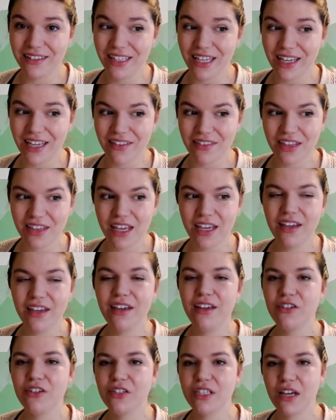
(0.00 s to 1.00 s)
Like
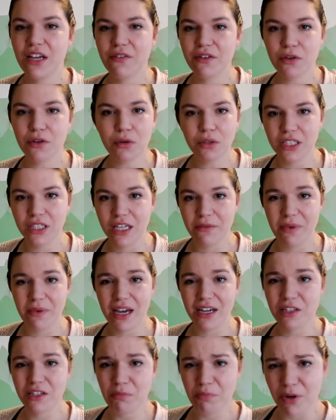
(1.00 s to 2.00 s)
they just have a goal to get
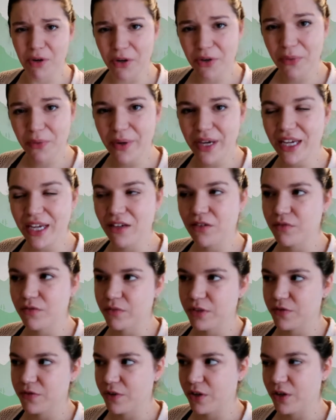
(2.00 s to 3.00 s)
back to birth weight,
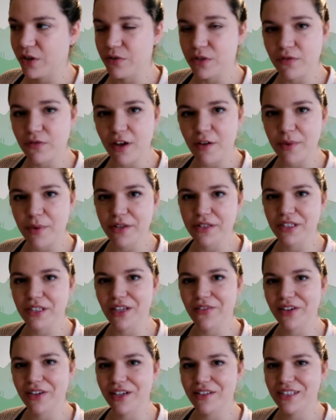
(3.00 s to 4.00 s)
which for her was five pounds,
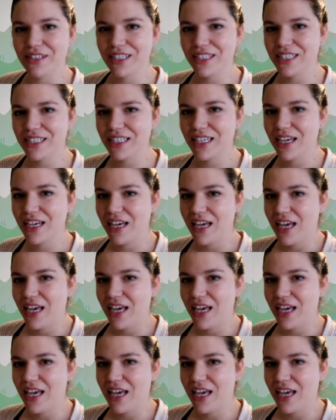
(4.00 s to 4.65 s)
11 ounces.